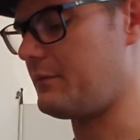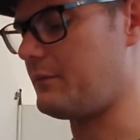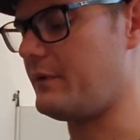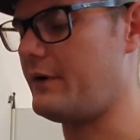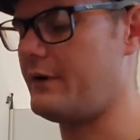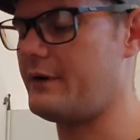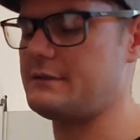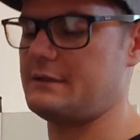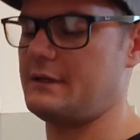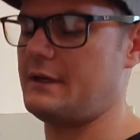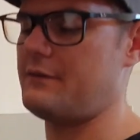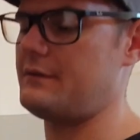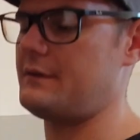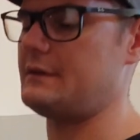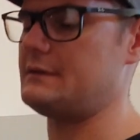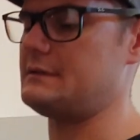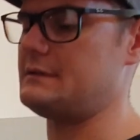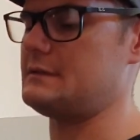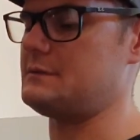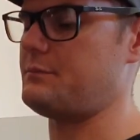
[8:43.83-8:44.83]
bearings and
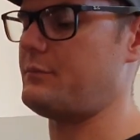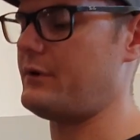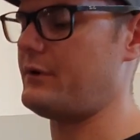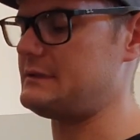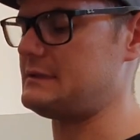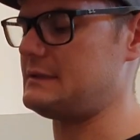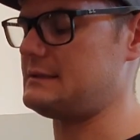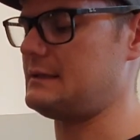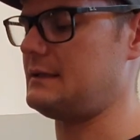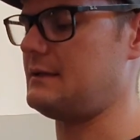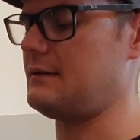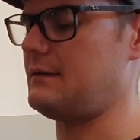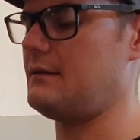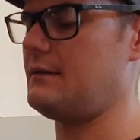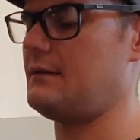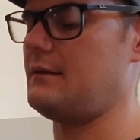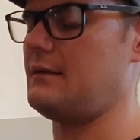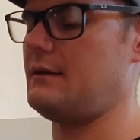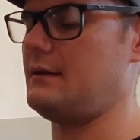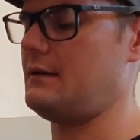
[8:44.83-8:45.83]
everything just presses in.
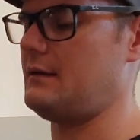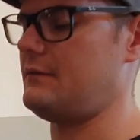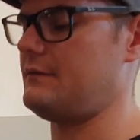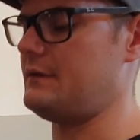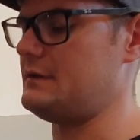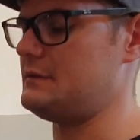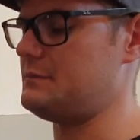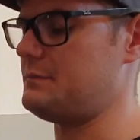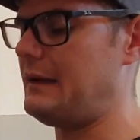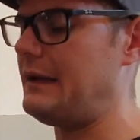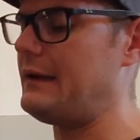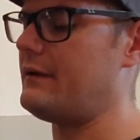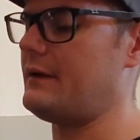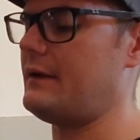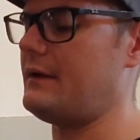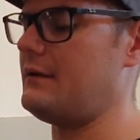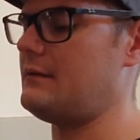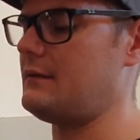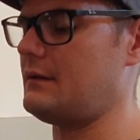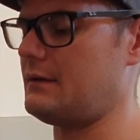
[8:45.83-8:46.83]
If there's play on
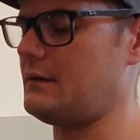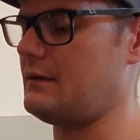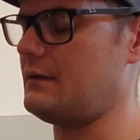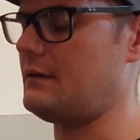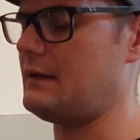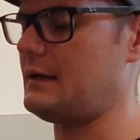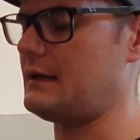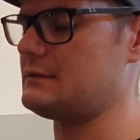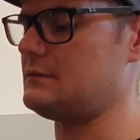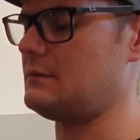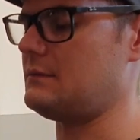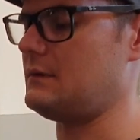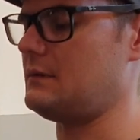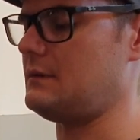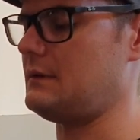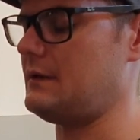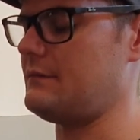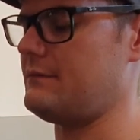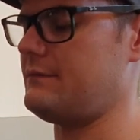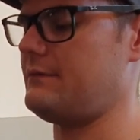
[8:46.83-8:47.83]
anything, the whole axle
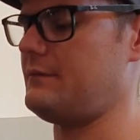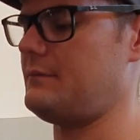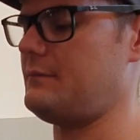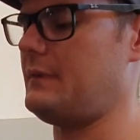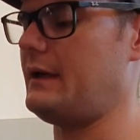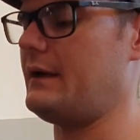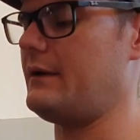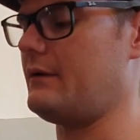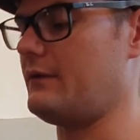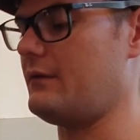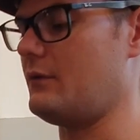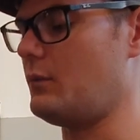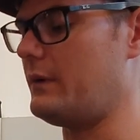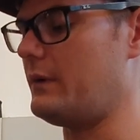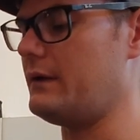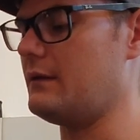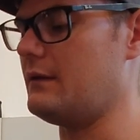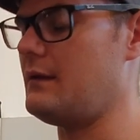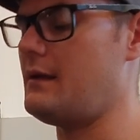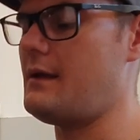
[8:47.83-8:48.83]
will have play on the
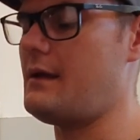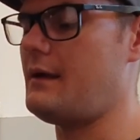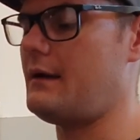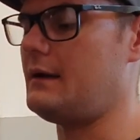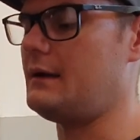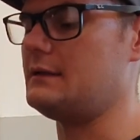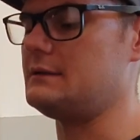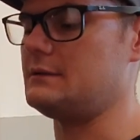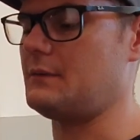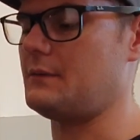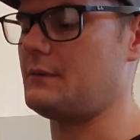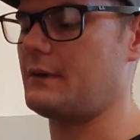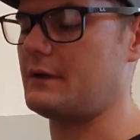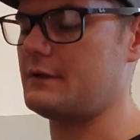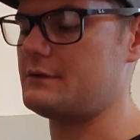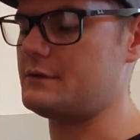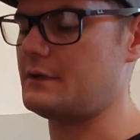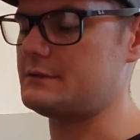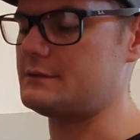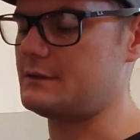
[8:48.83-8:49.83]
wheel. So what they're going
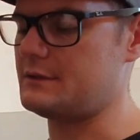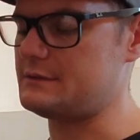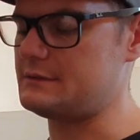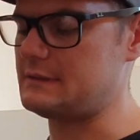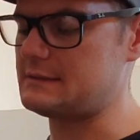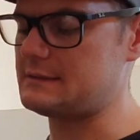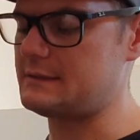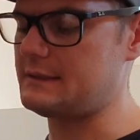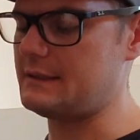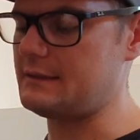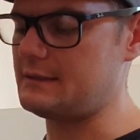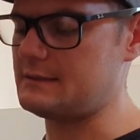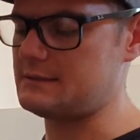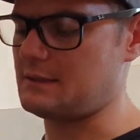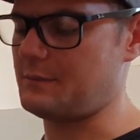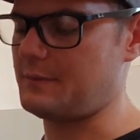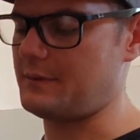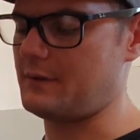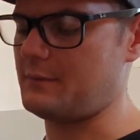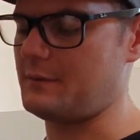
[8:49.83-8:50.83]
to try to do is just clean this
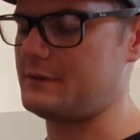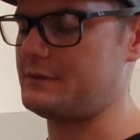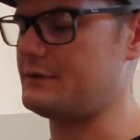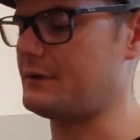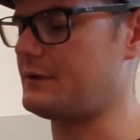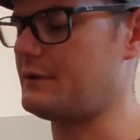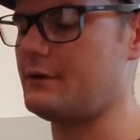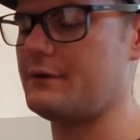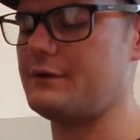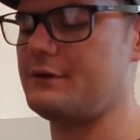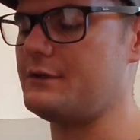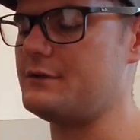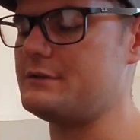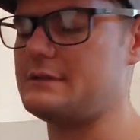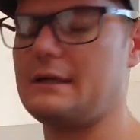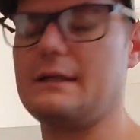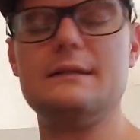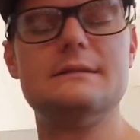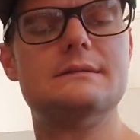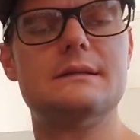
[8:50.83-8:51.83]
up a little bit. You can't use
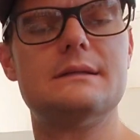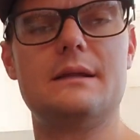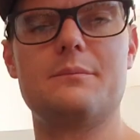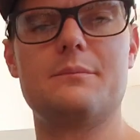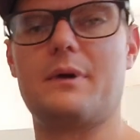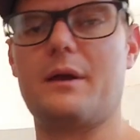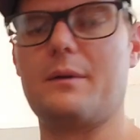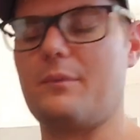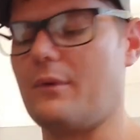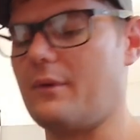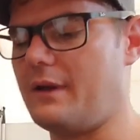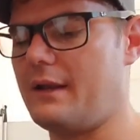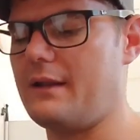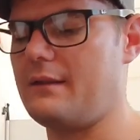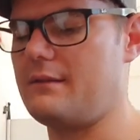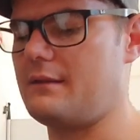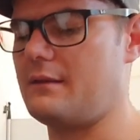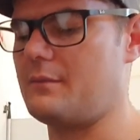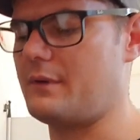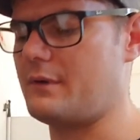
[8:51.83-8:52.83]
any sanding paper or
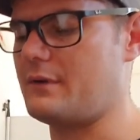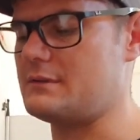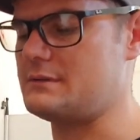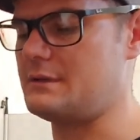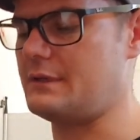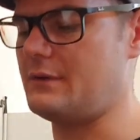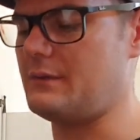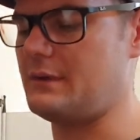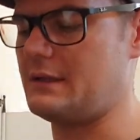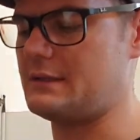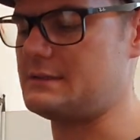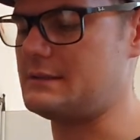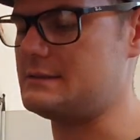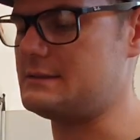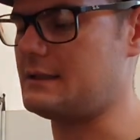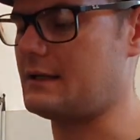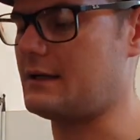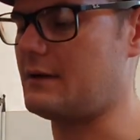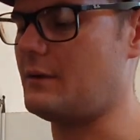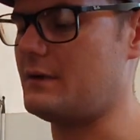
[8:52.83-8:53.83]
anything, because then you will actually
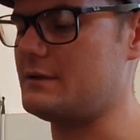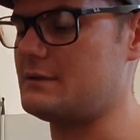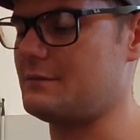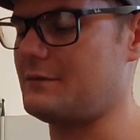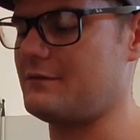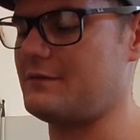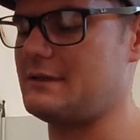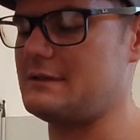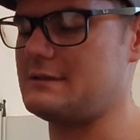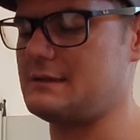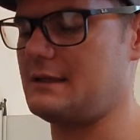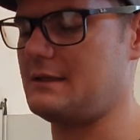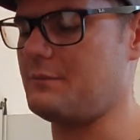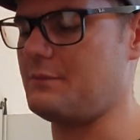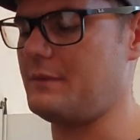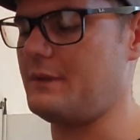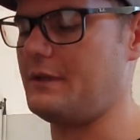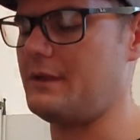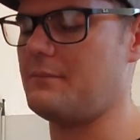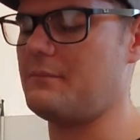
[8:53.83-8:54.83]
take away some of this
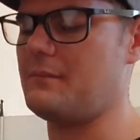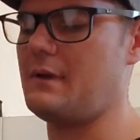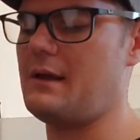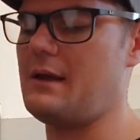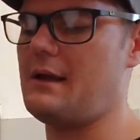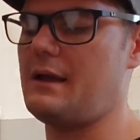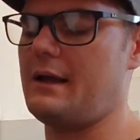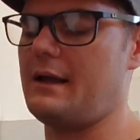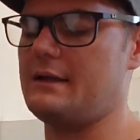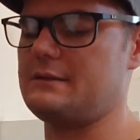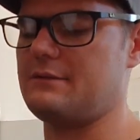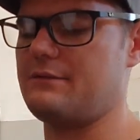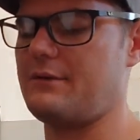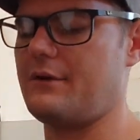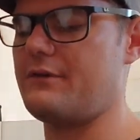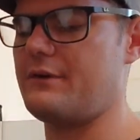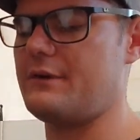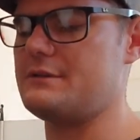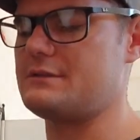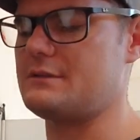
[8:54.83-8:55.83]
aluminium. It's a very,
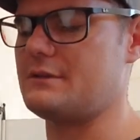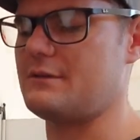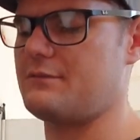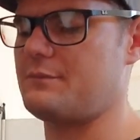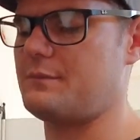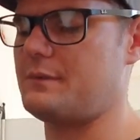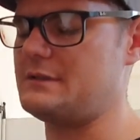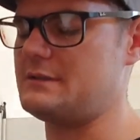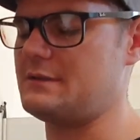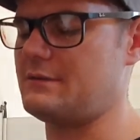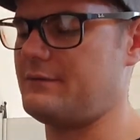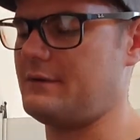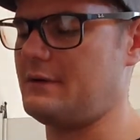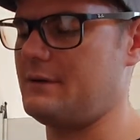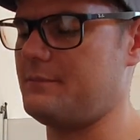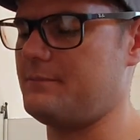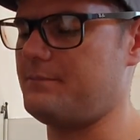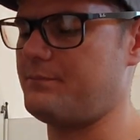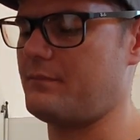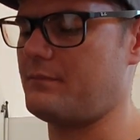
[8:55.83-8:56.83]
very soft piece of
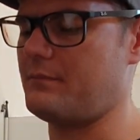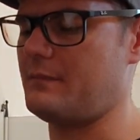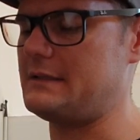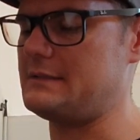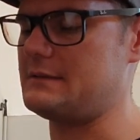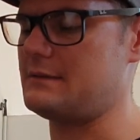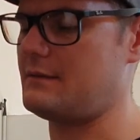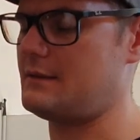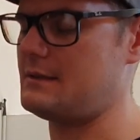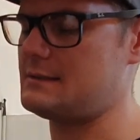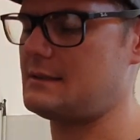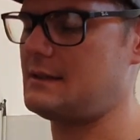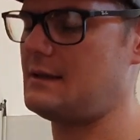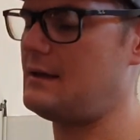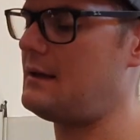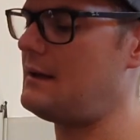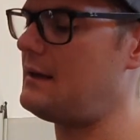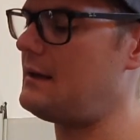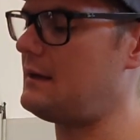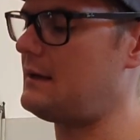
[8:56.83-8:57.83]
metal, this.
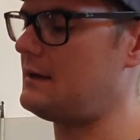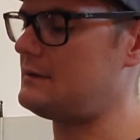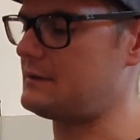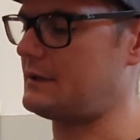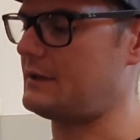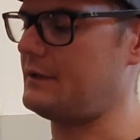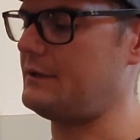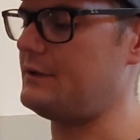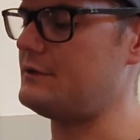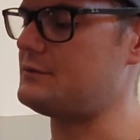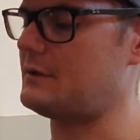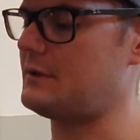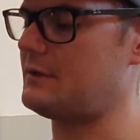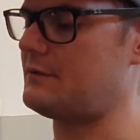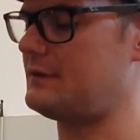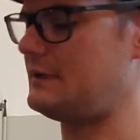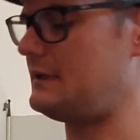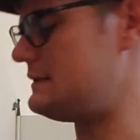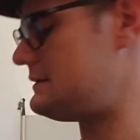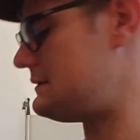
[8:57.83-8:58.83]
So you're going to use one of
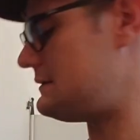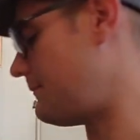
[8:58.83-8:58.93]
these